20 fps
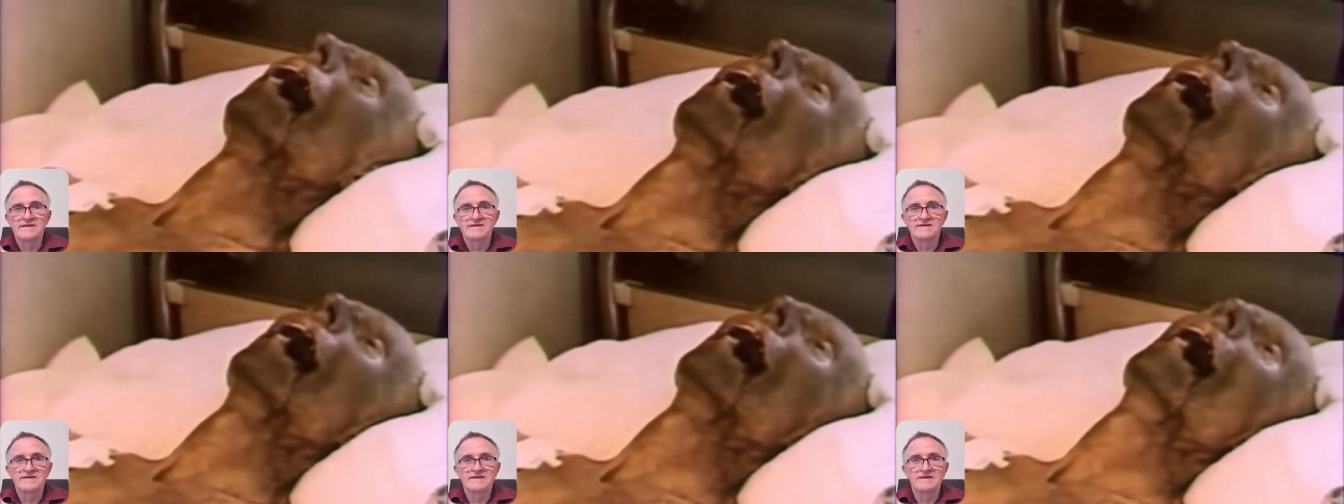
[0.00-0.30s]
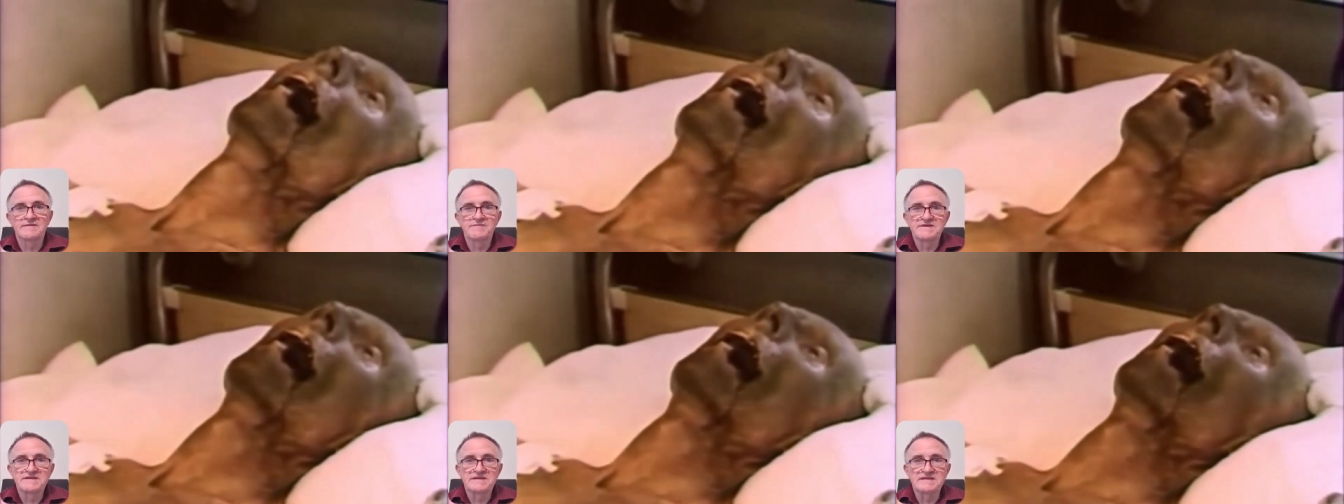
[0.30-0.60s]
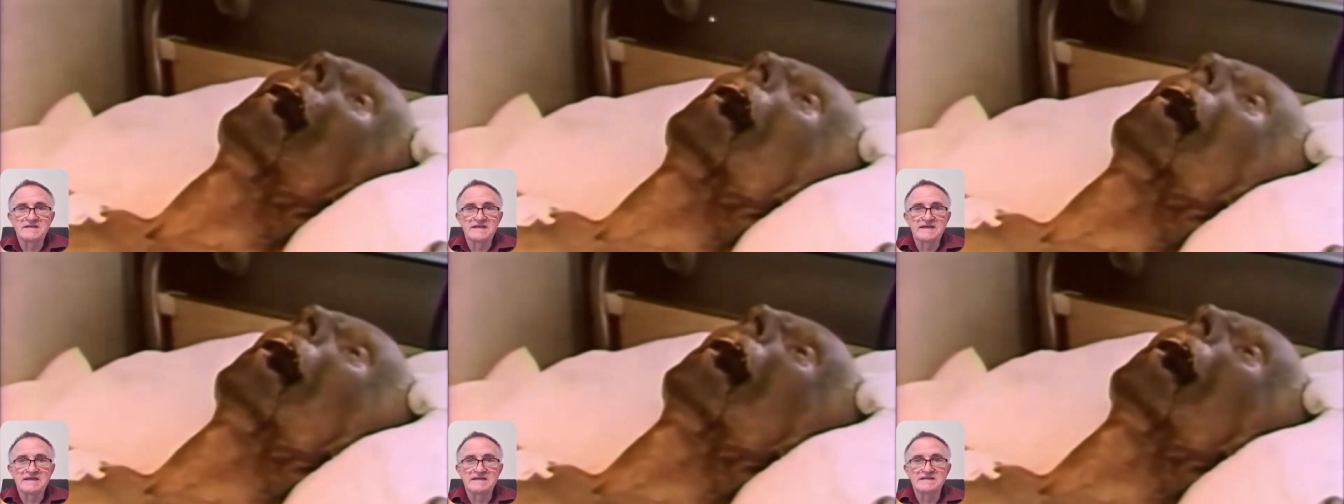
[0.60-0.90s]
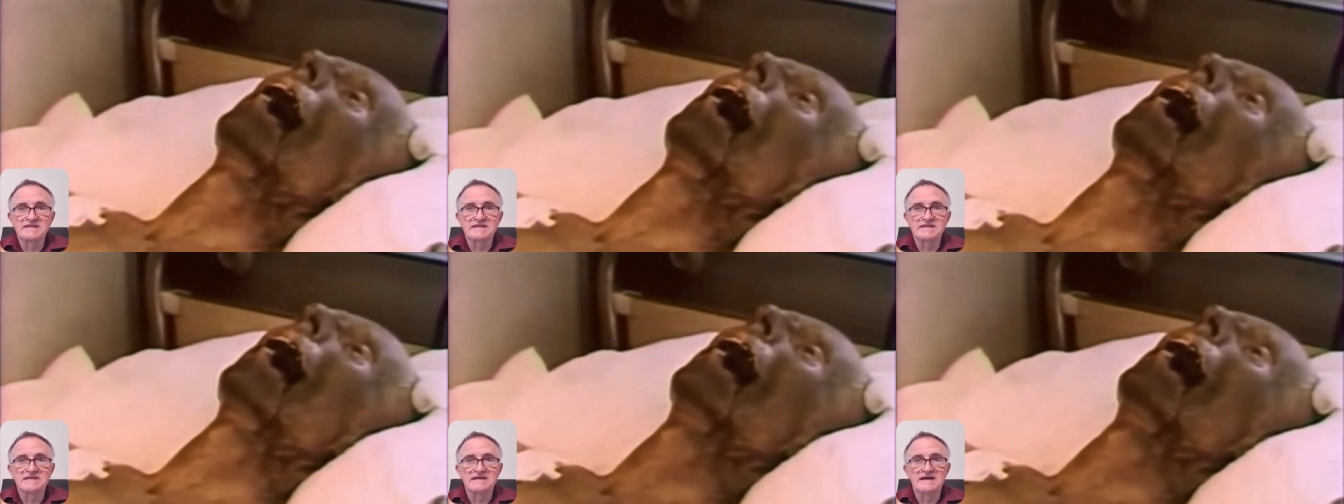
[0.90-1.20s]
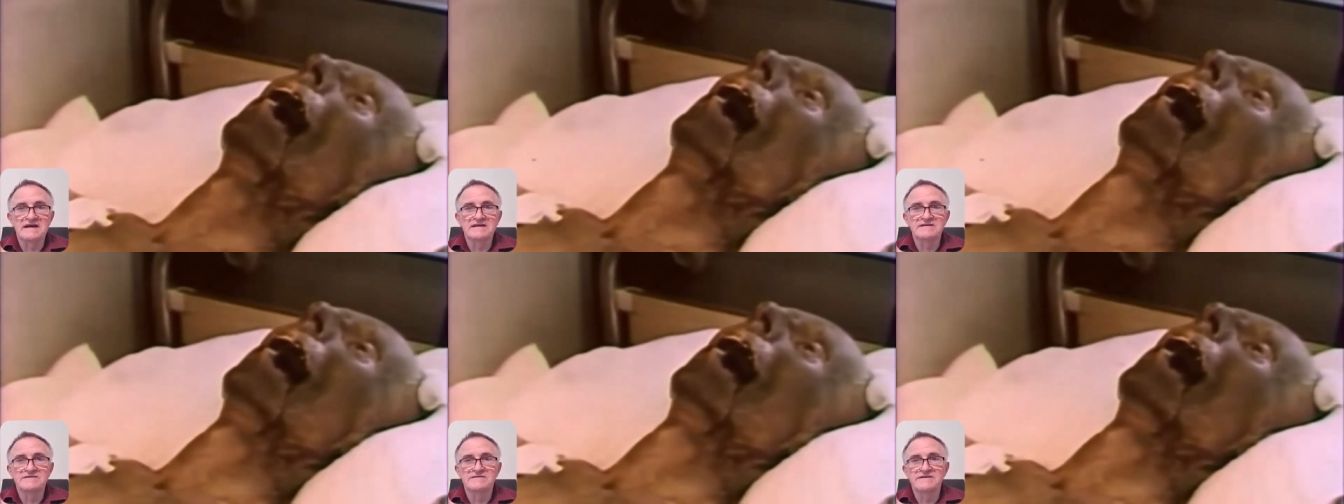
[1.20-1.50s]
Simply staying
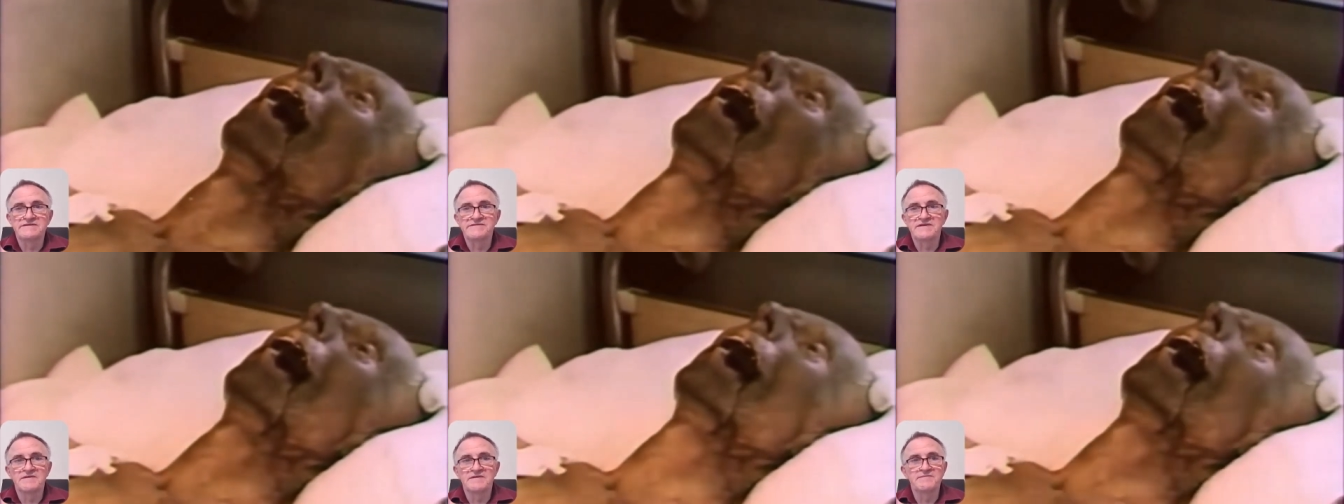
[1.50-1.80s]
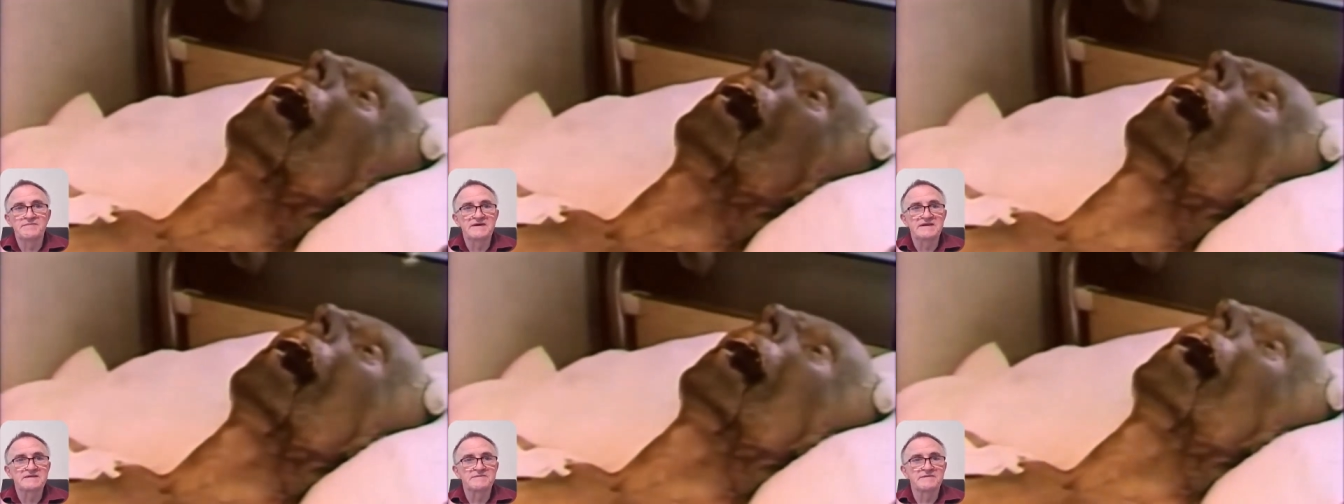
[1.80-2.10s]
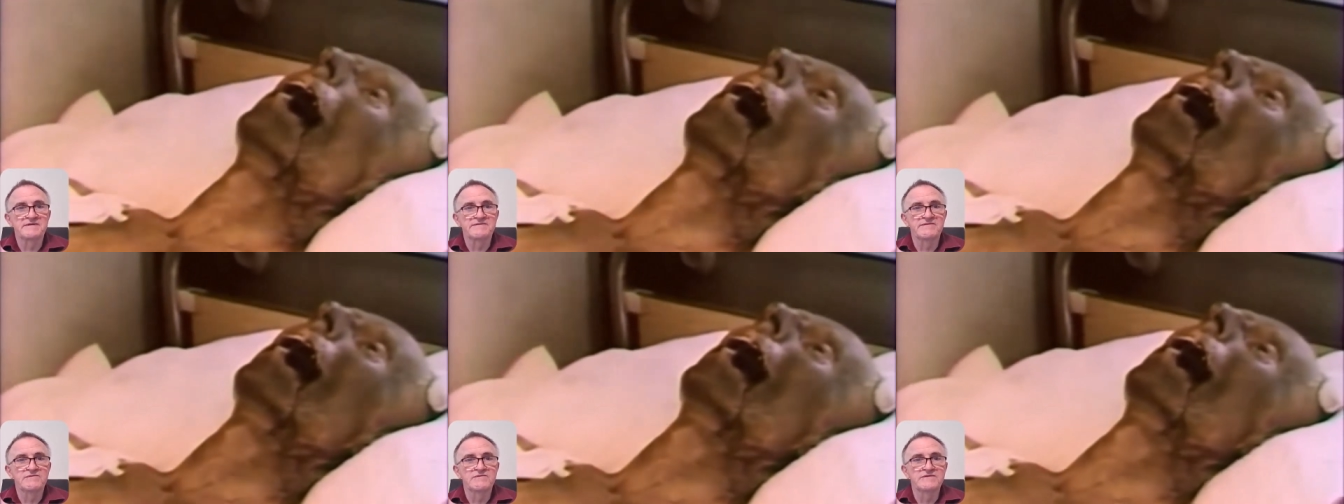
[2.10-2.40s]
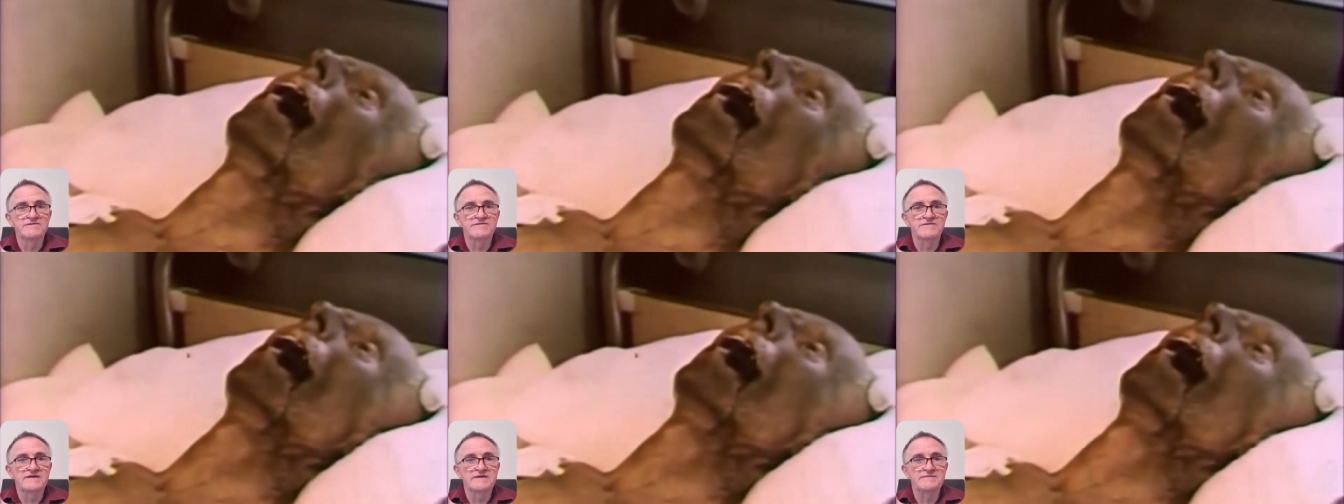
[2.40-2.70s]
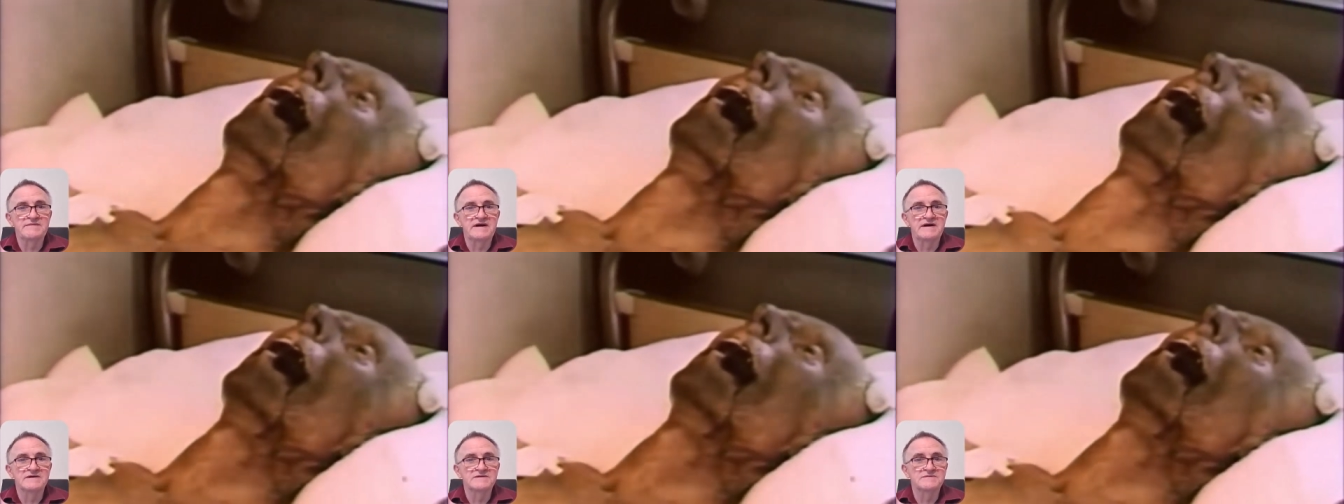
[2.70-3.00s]
inside or even in the basement of a wood
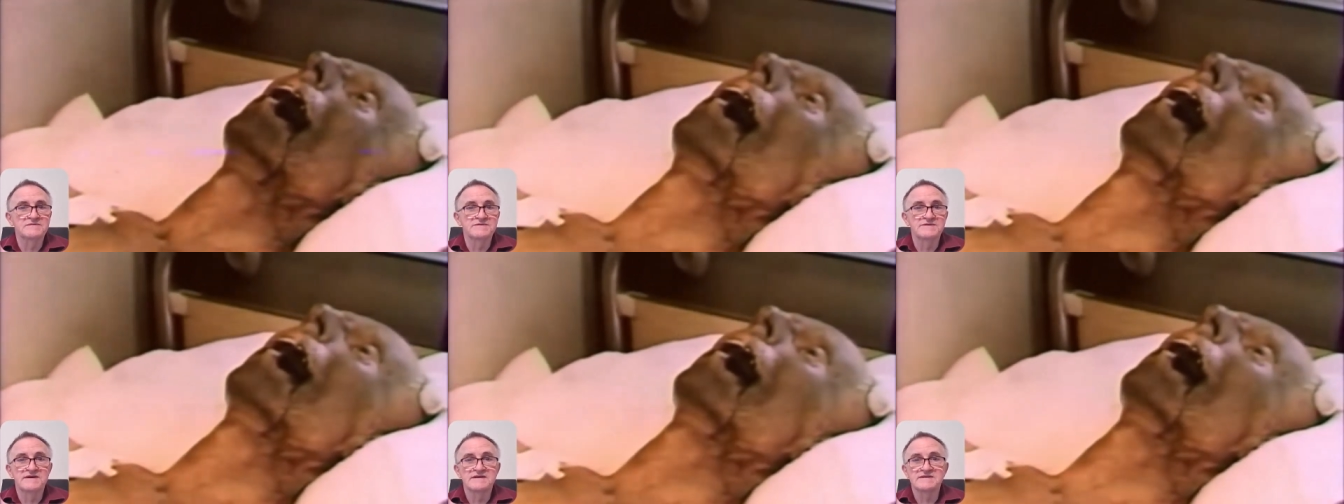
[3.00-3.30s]
frame house will